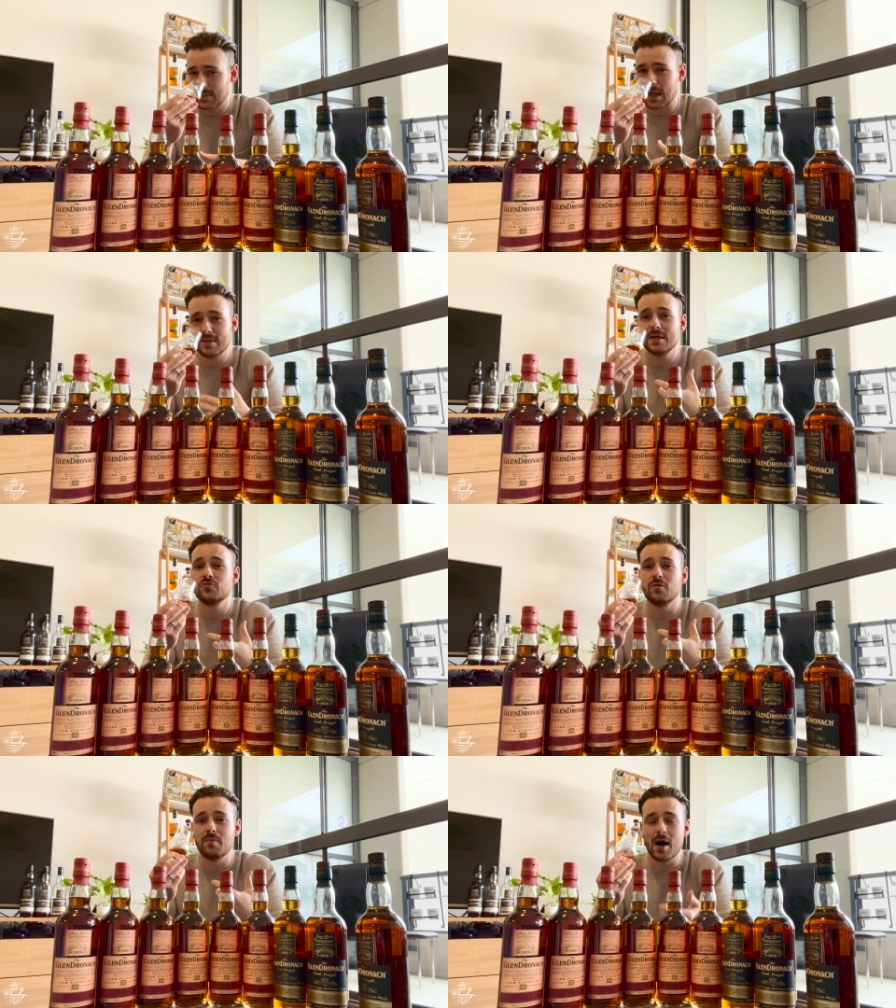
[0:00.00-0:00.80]
And that's
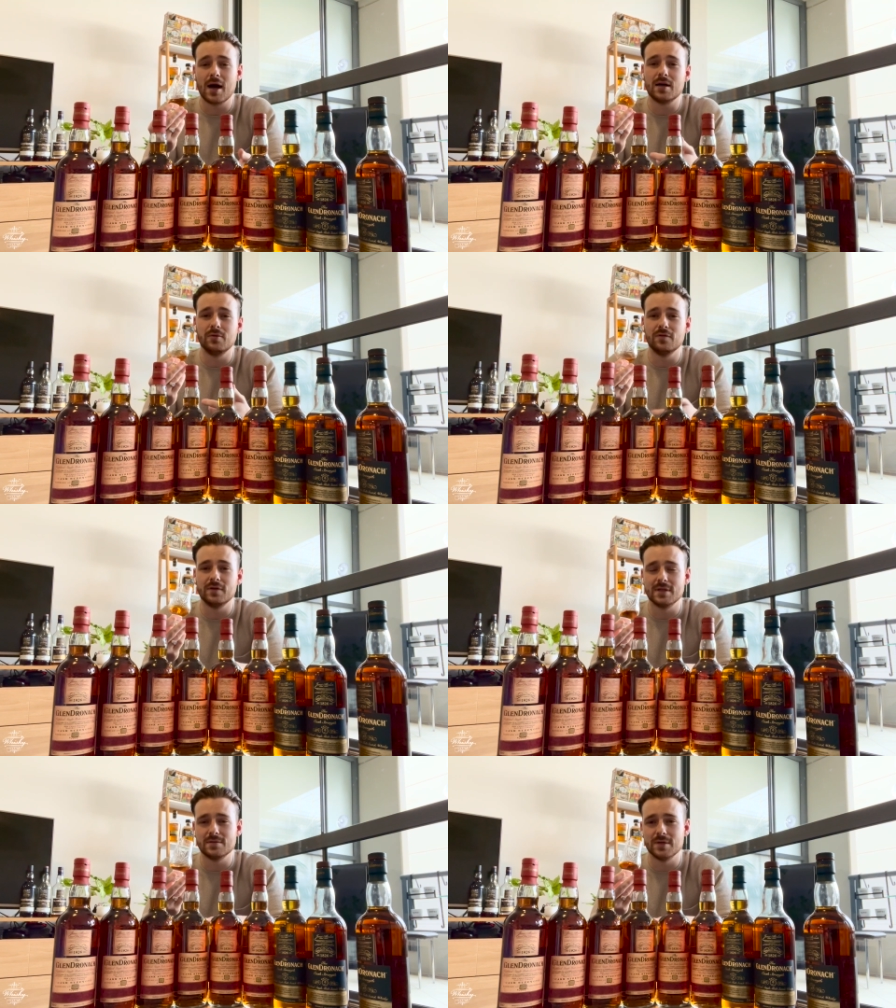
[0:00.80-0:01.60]
remarkable for
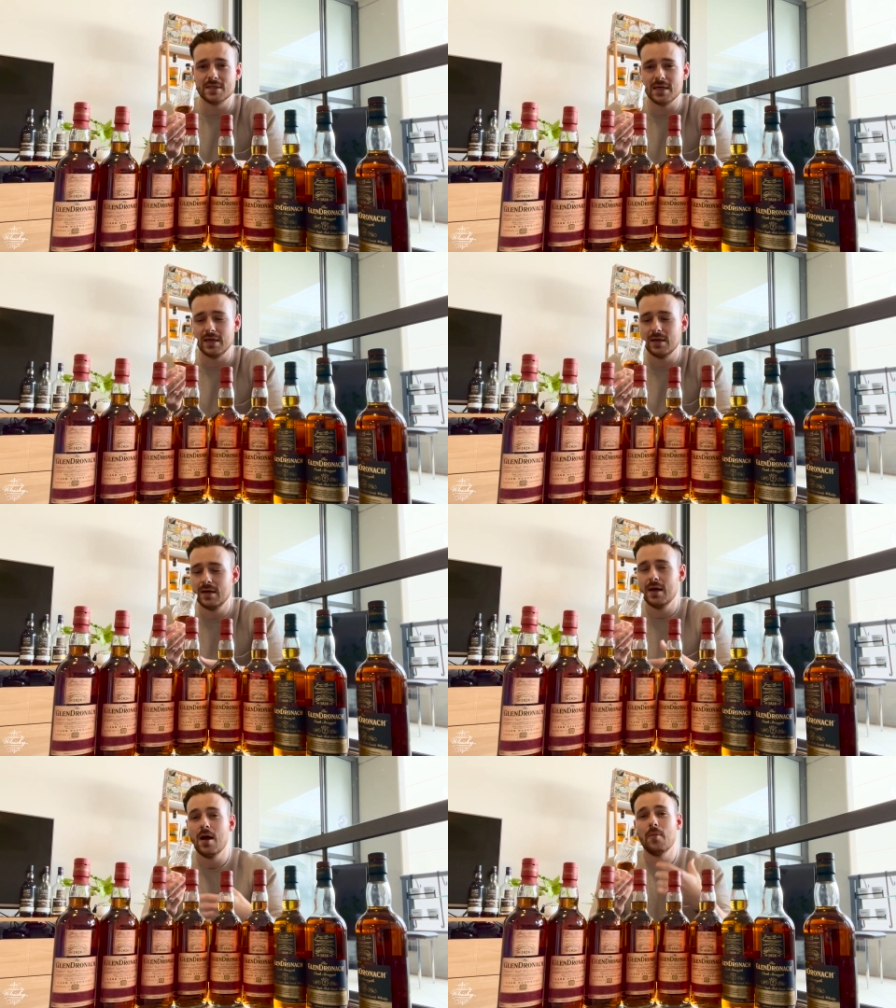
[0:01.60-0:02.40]
this whiskey.
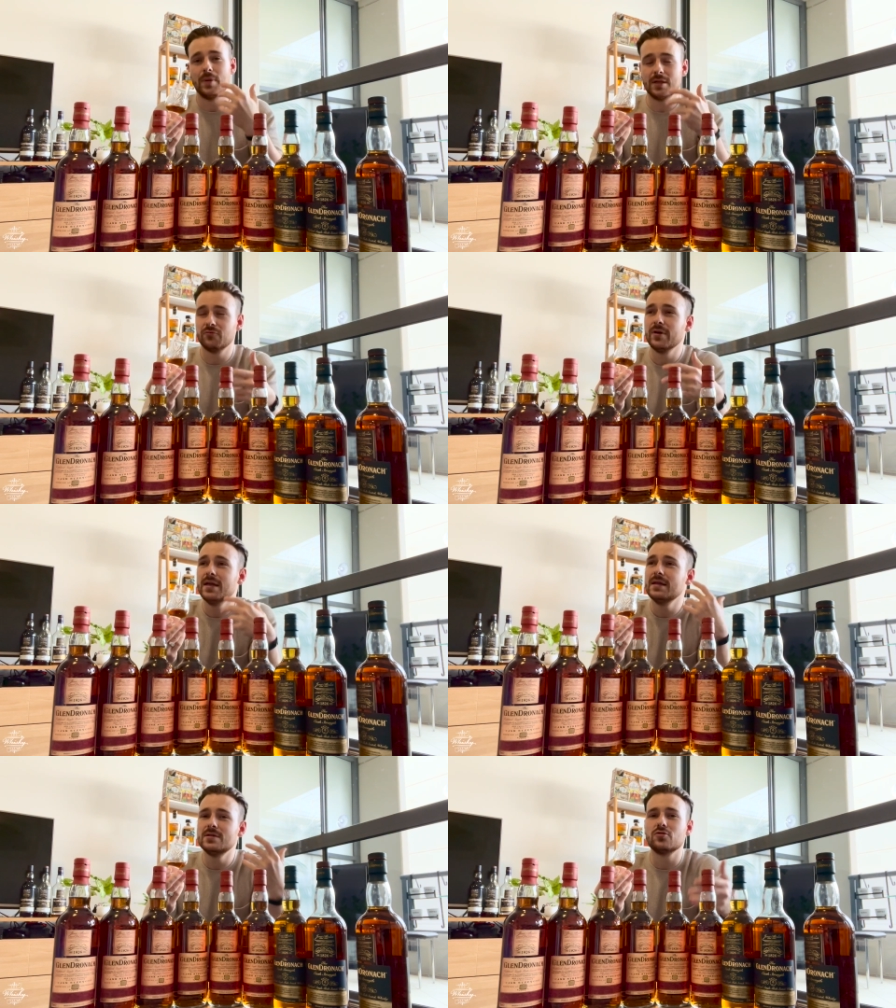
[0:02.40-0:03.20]
But it
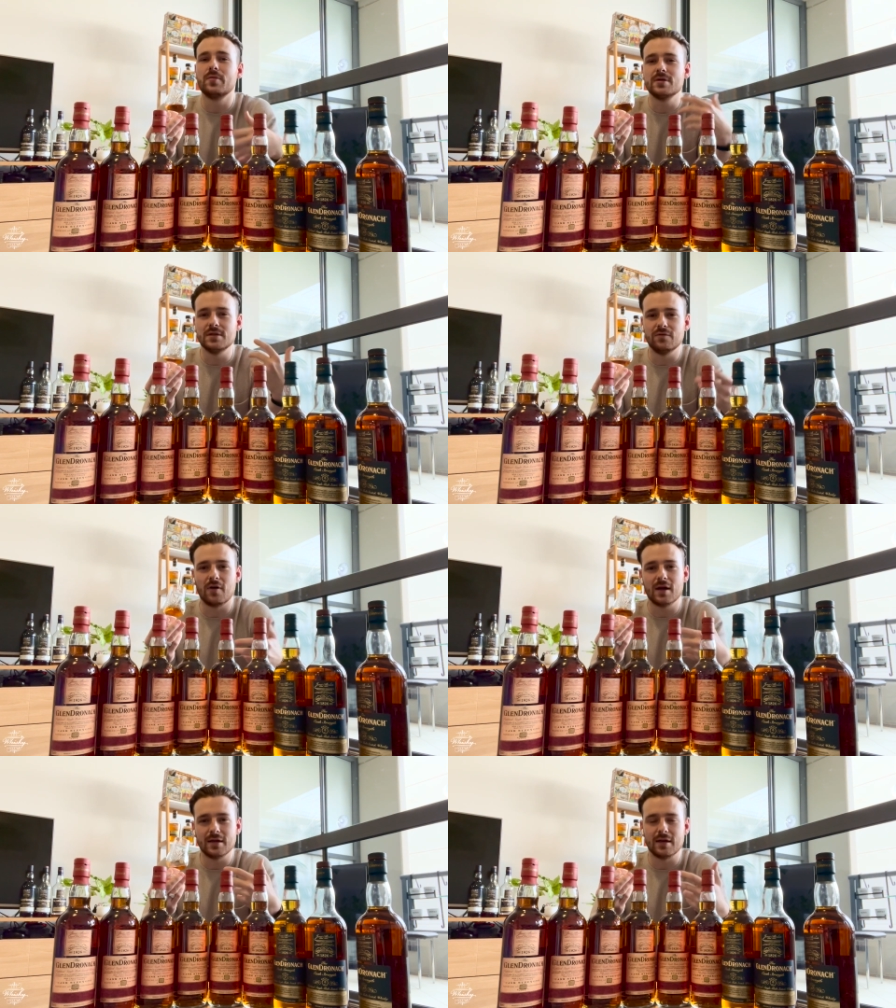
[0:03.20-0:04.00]
really is almost
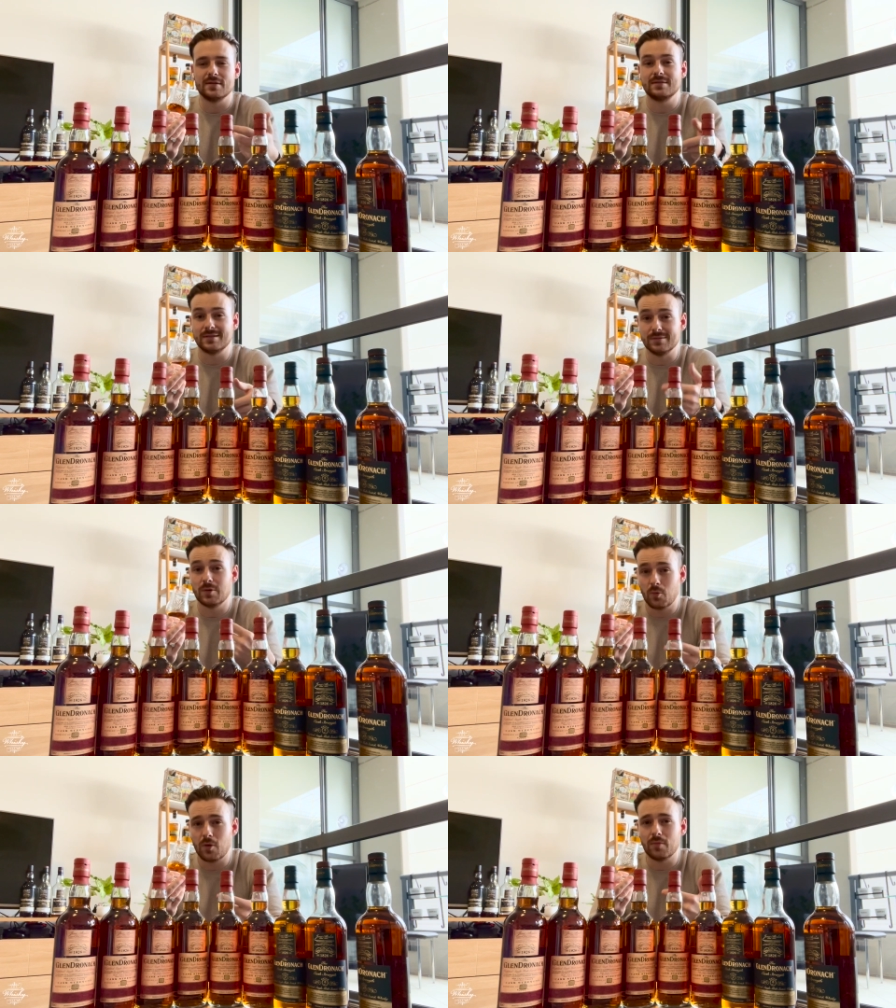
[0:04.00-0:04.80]
inviting us to
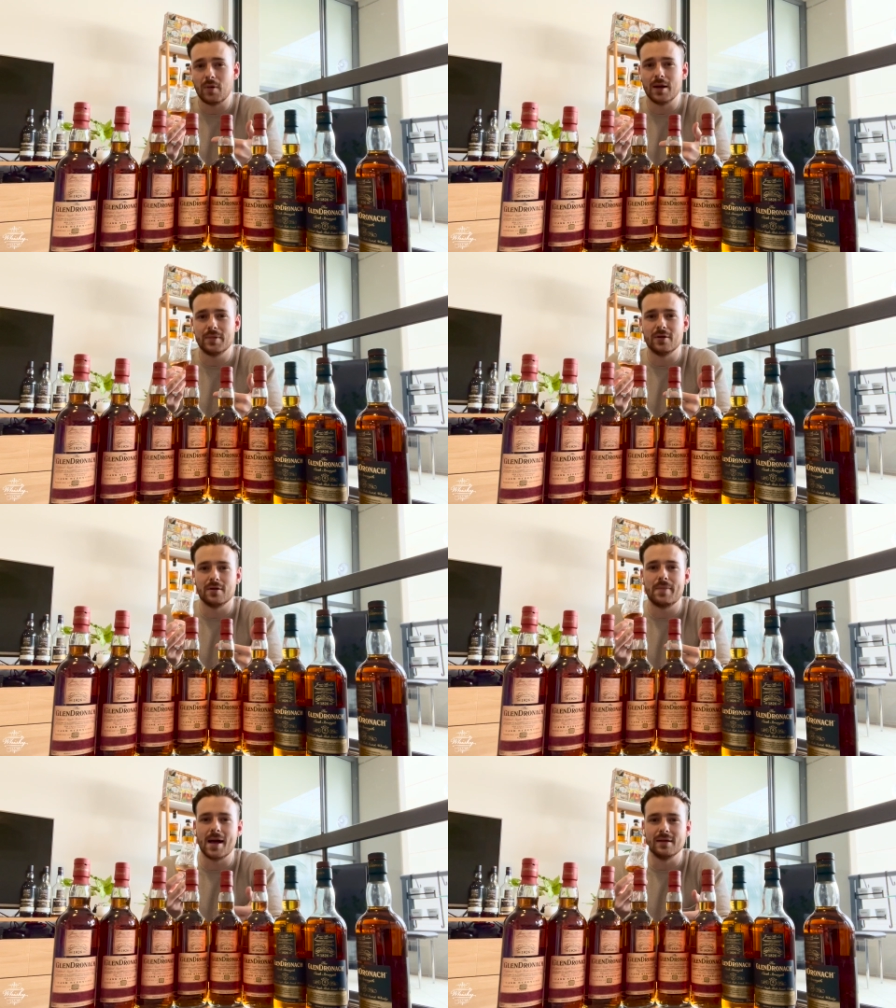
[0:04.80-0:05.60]
what might be on the
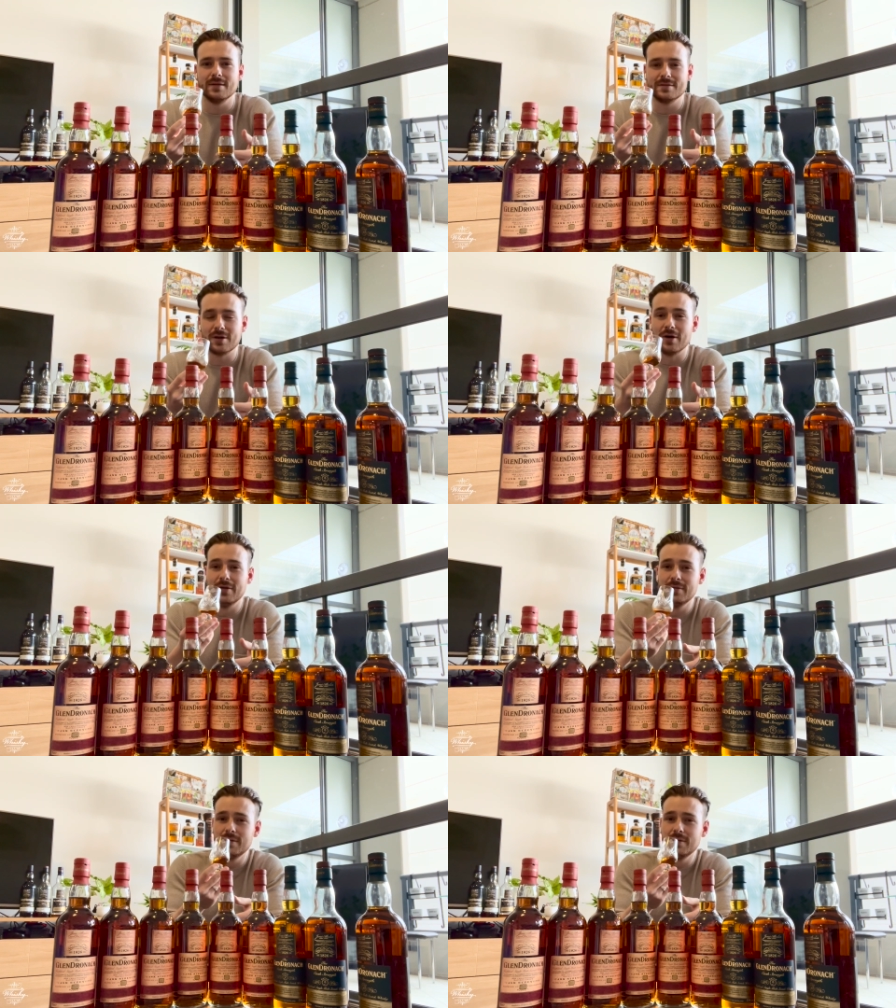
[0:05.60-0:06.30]
palate. So,